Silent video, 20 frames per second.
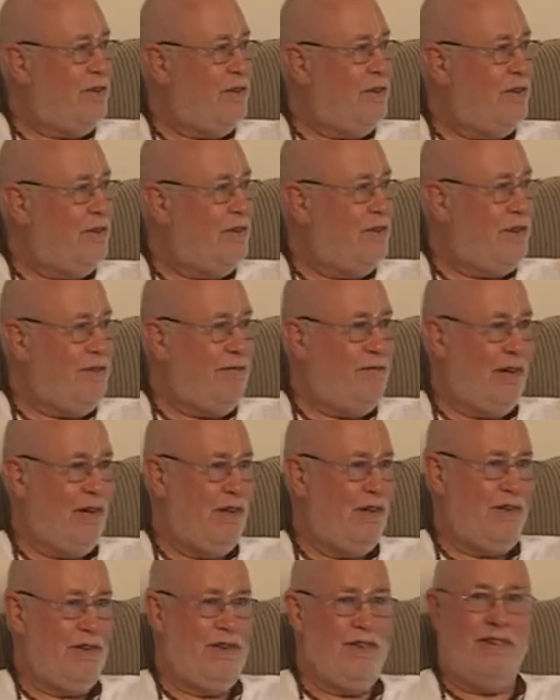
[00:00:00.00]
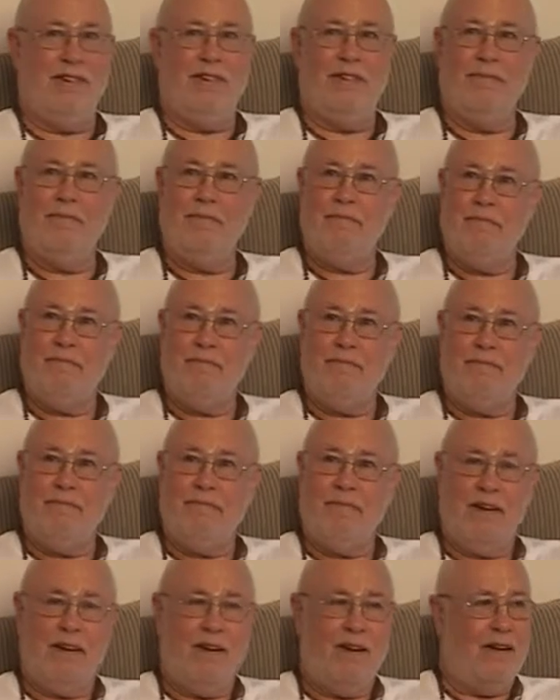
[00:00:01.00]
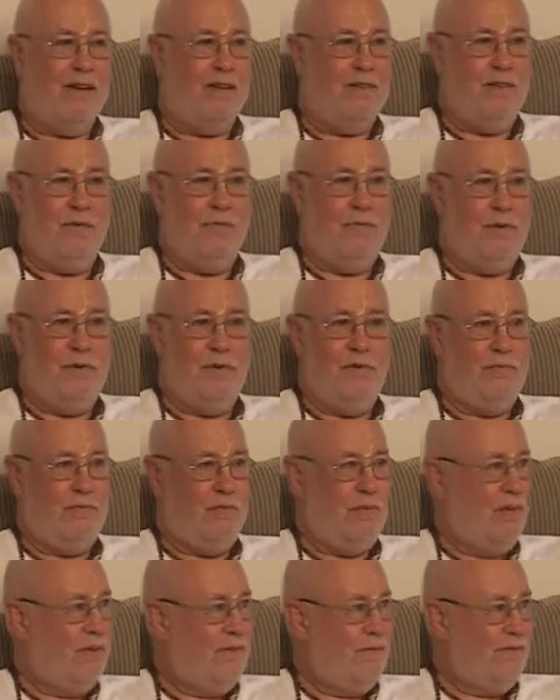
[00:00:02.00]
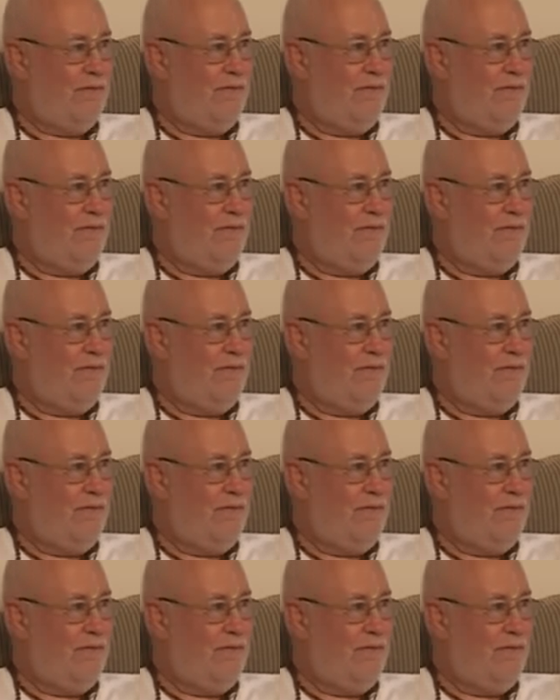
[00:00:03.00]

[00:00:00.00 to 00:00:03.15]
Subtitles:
are just effulgent. They're beautiful.